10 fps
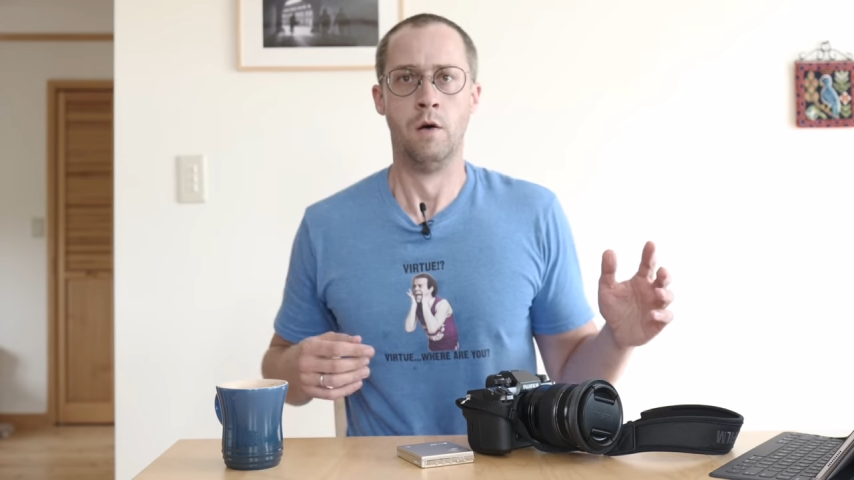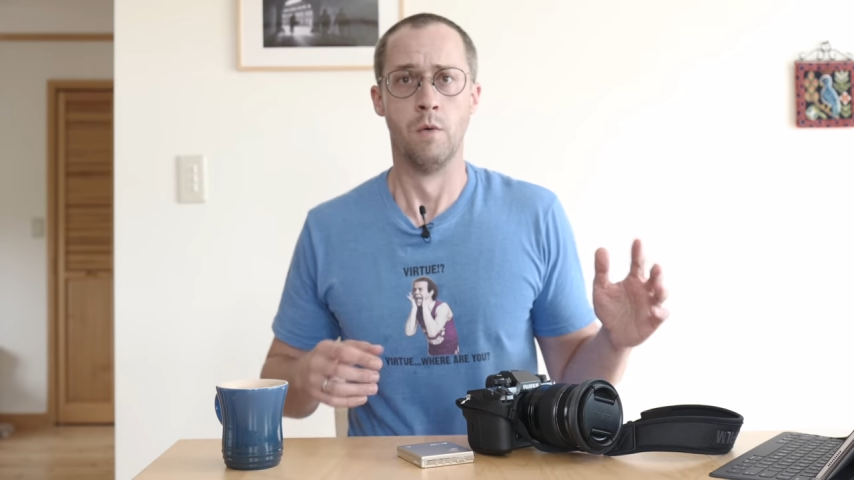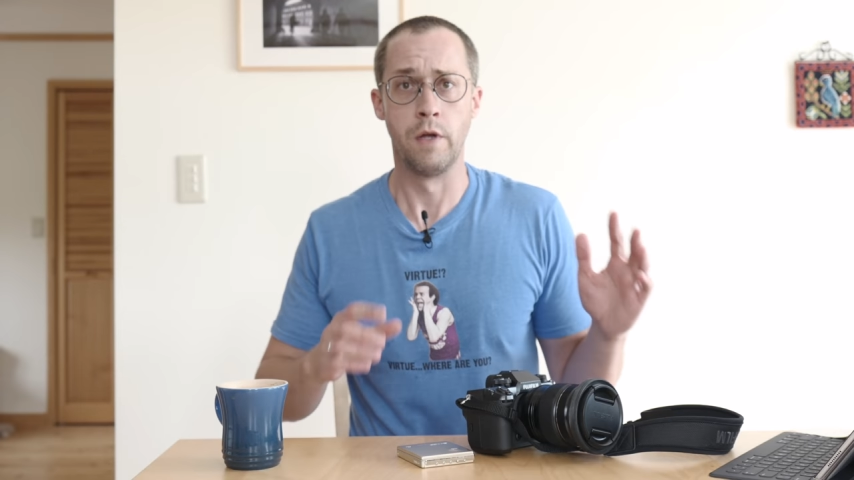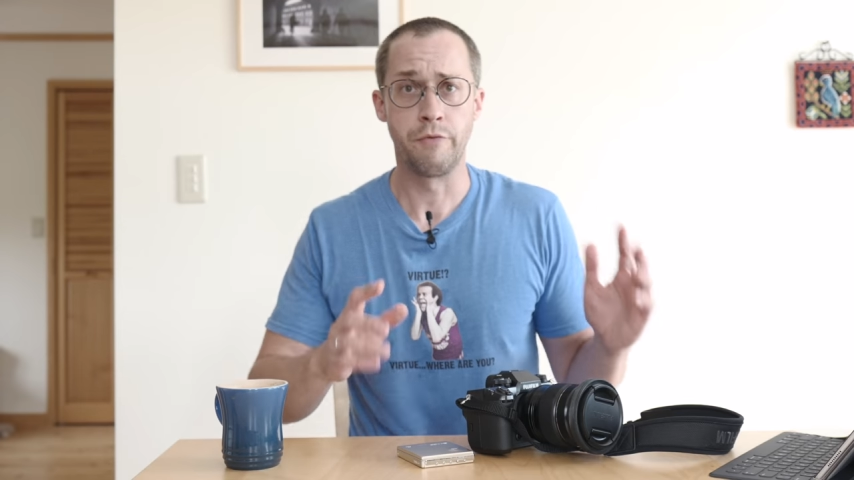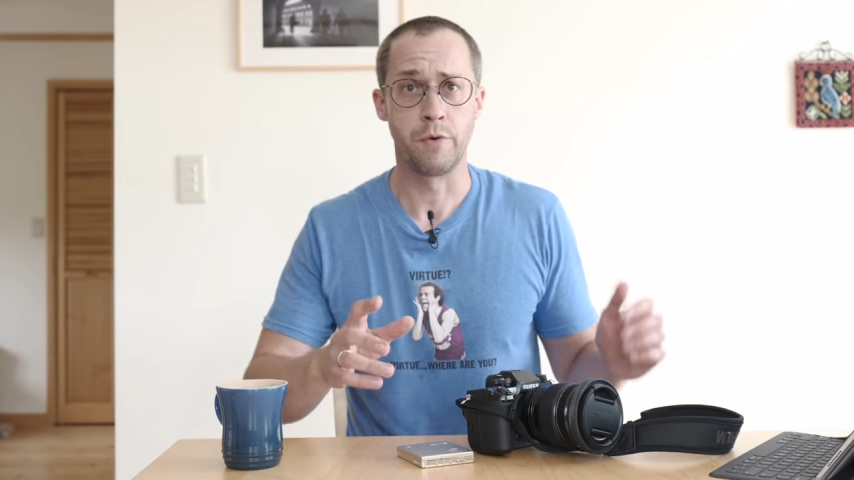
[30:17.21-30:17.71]

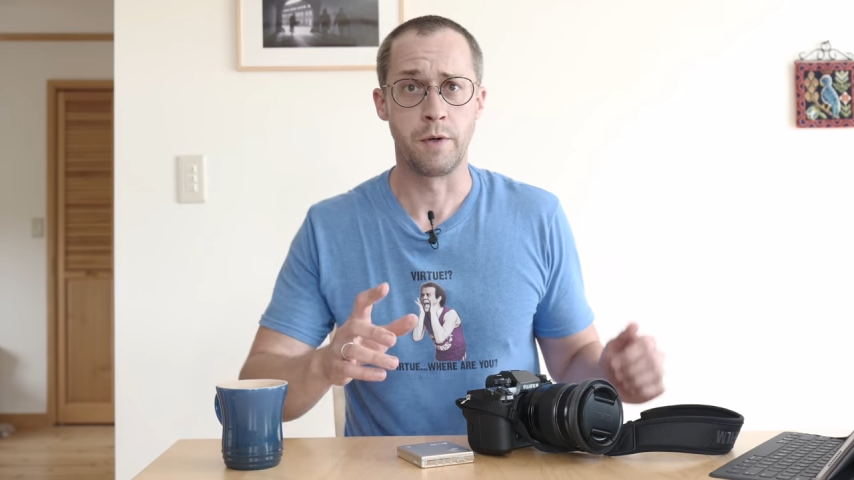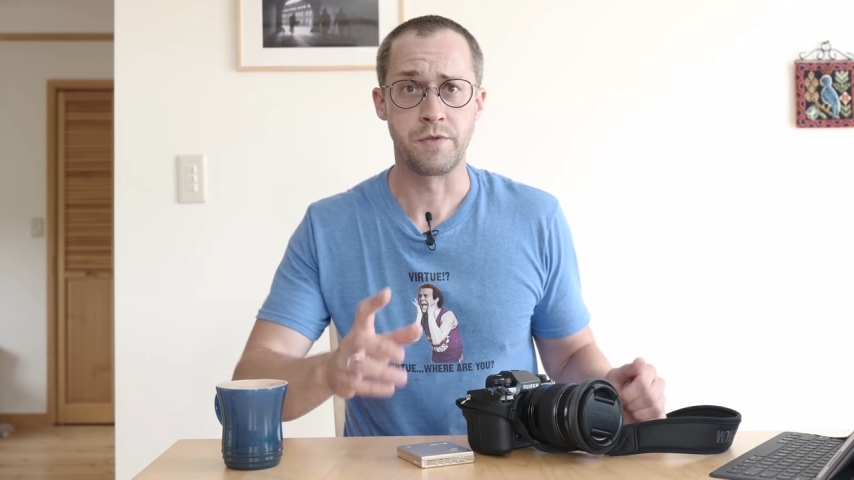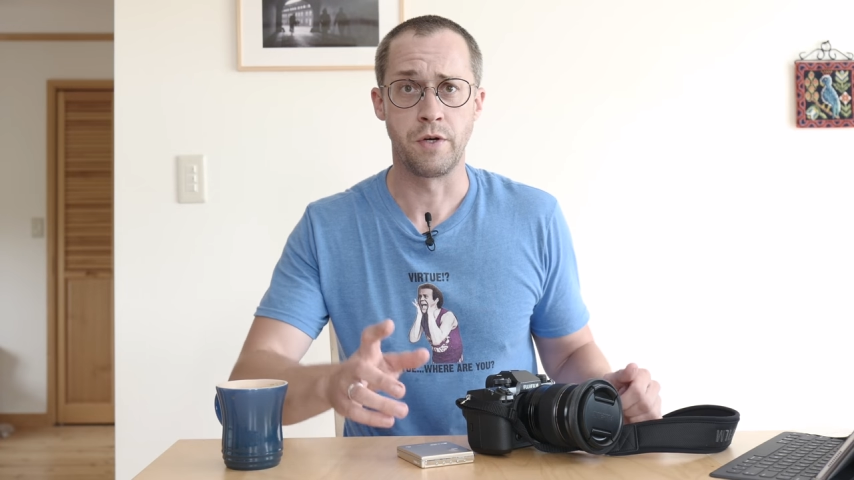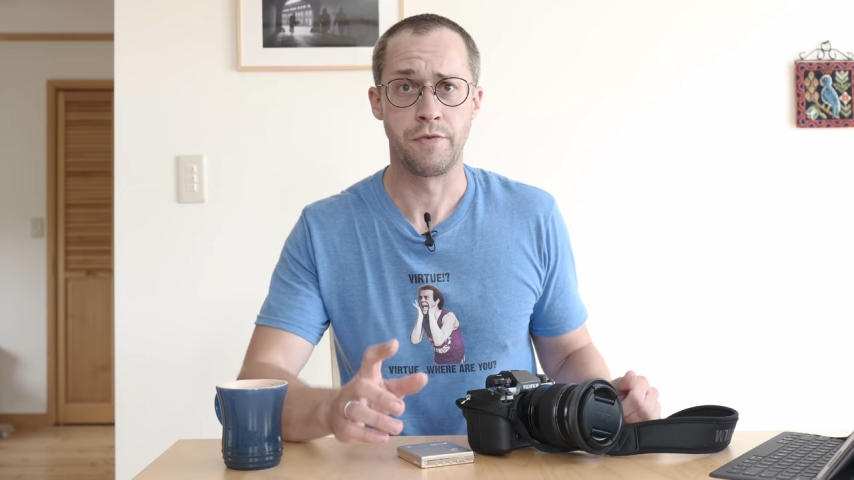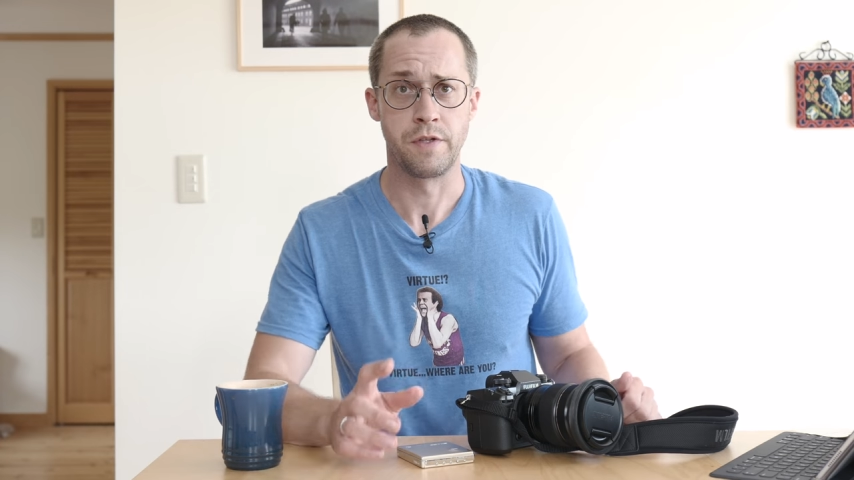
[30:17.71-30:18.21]
Well, everyone, I'm
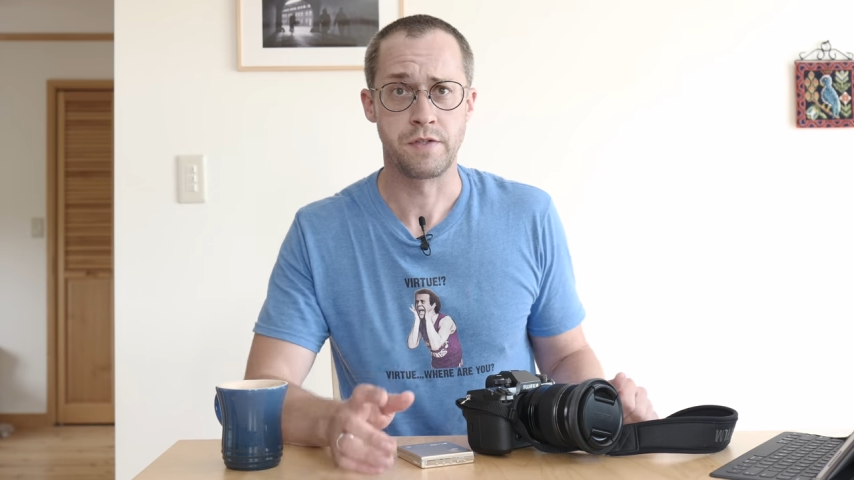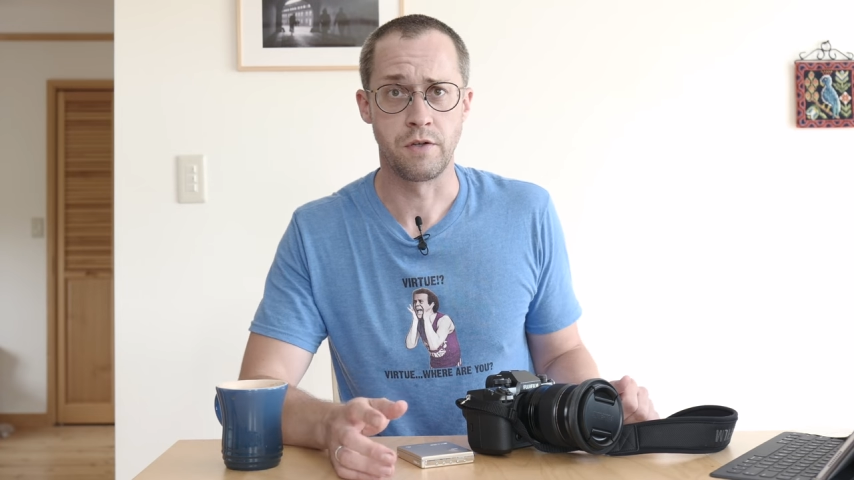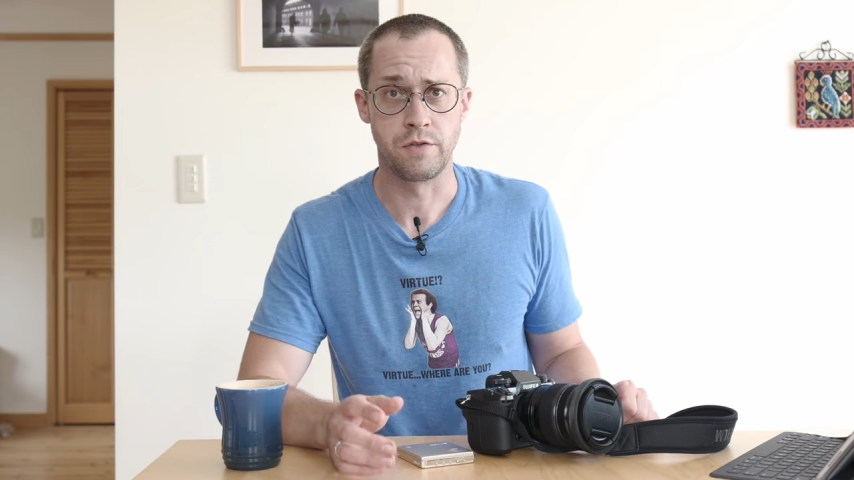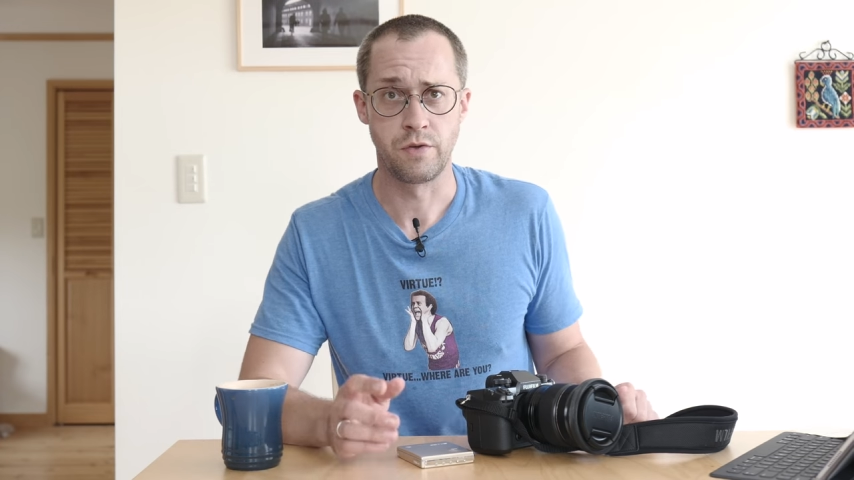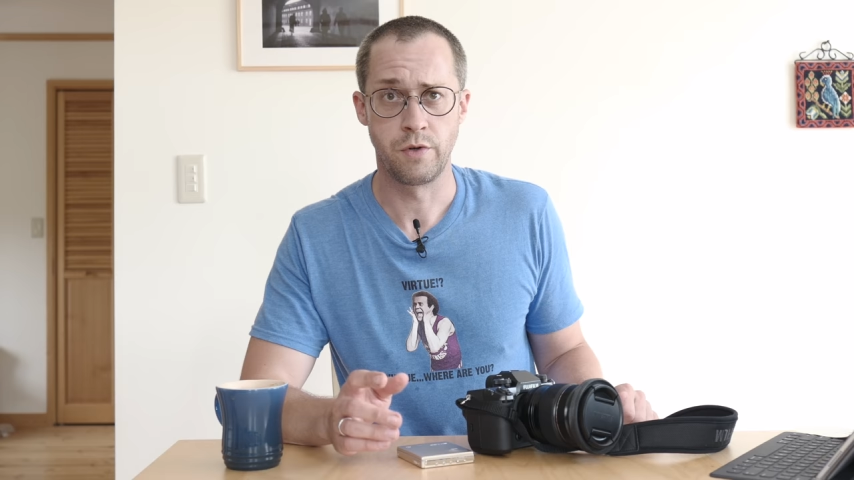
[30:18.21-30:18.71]
sorry for this kind
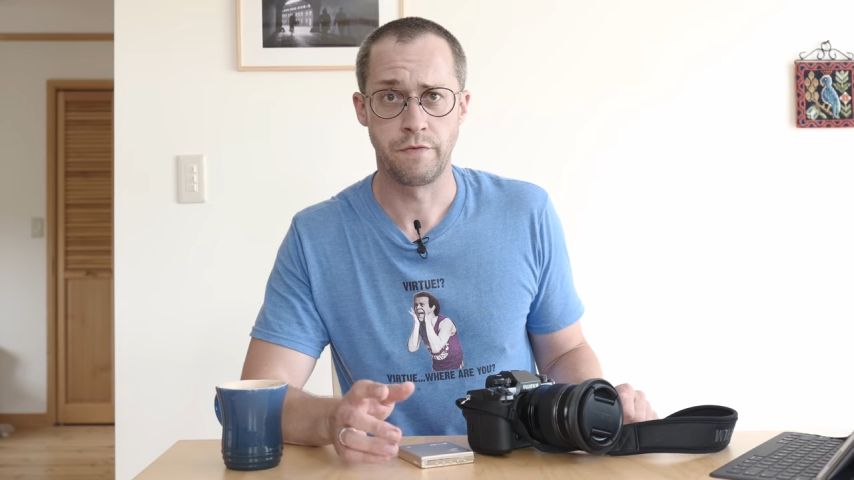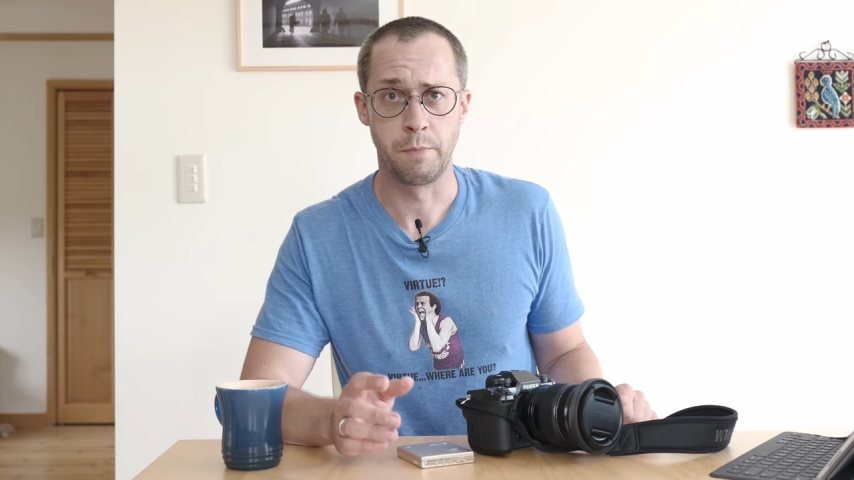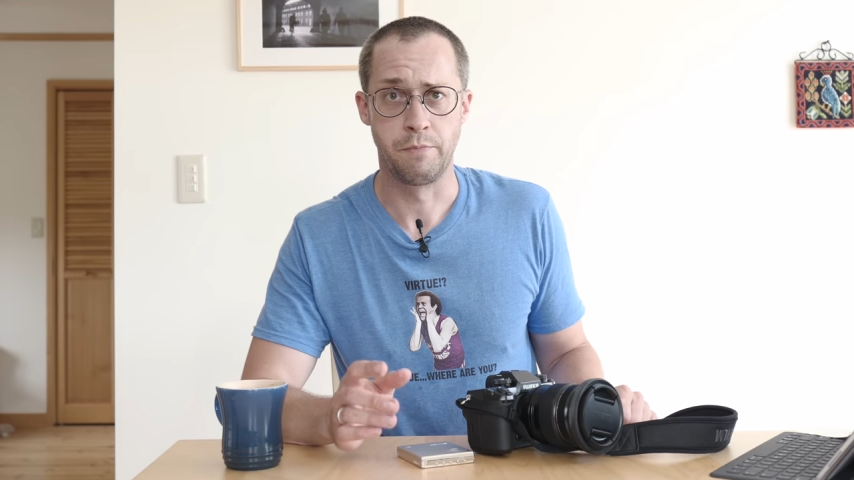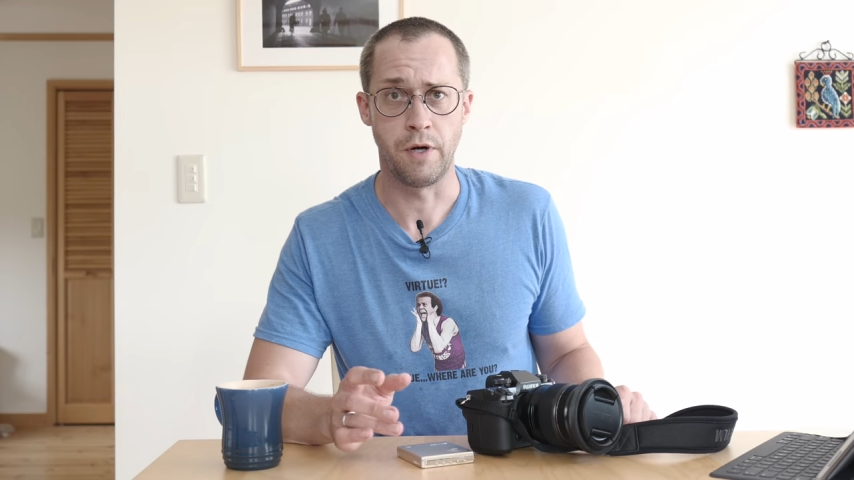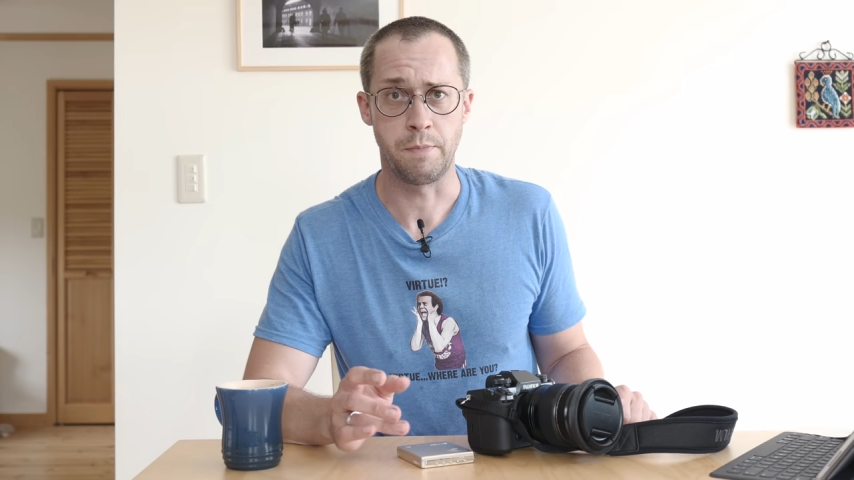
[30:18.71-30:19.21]
of sort of
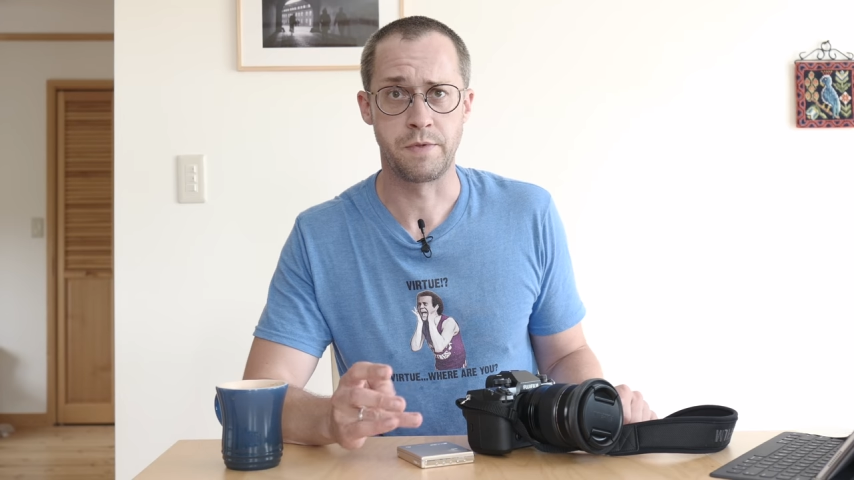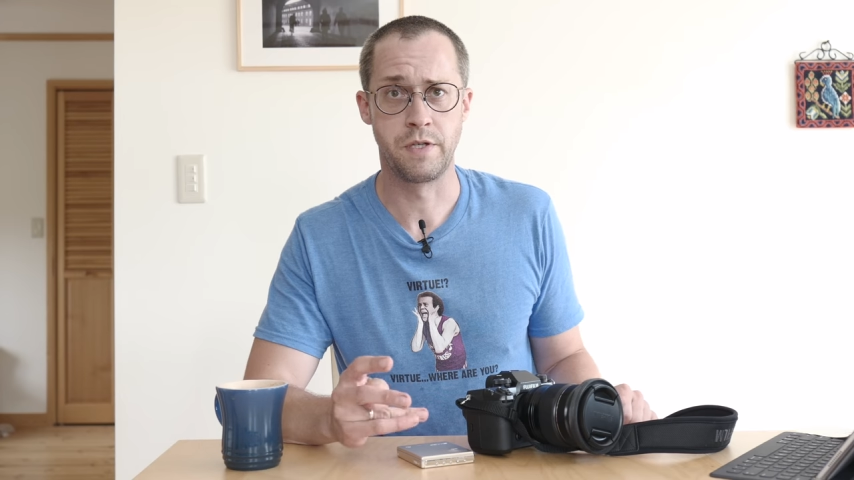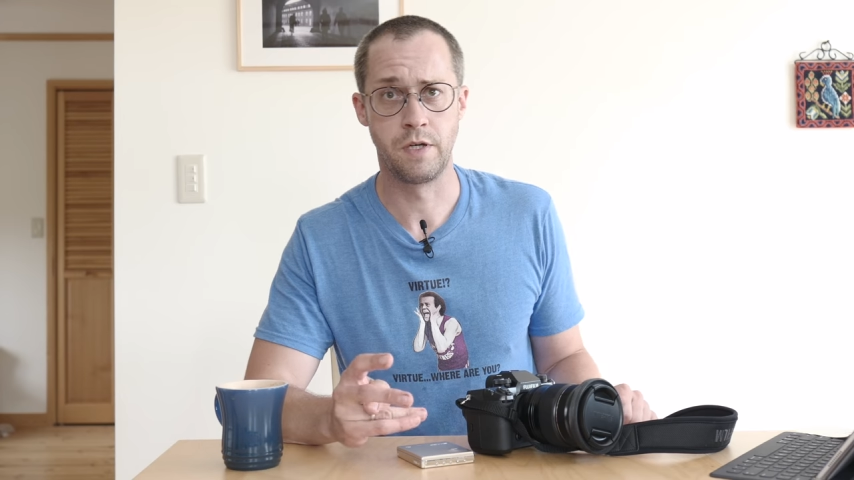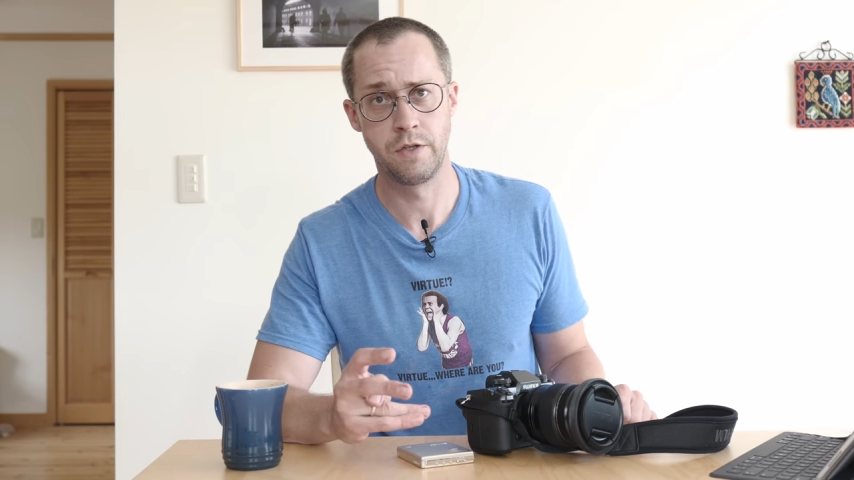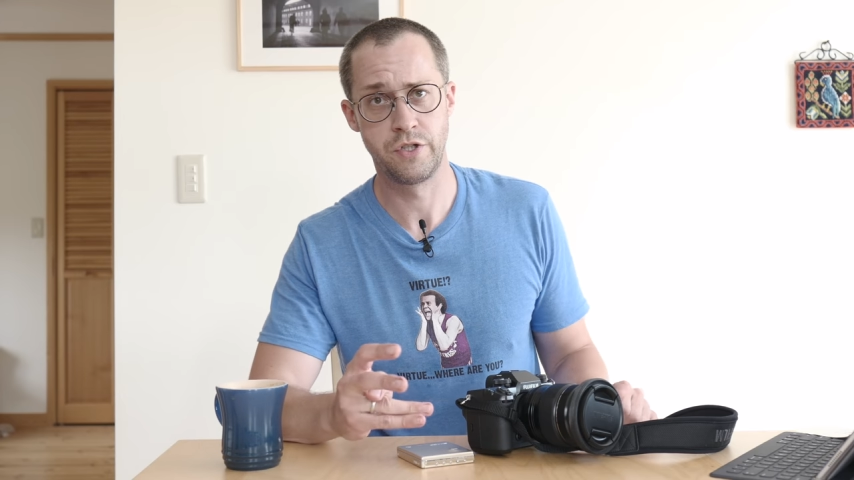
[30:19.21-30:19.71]
abrupt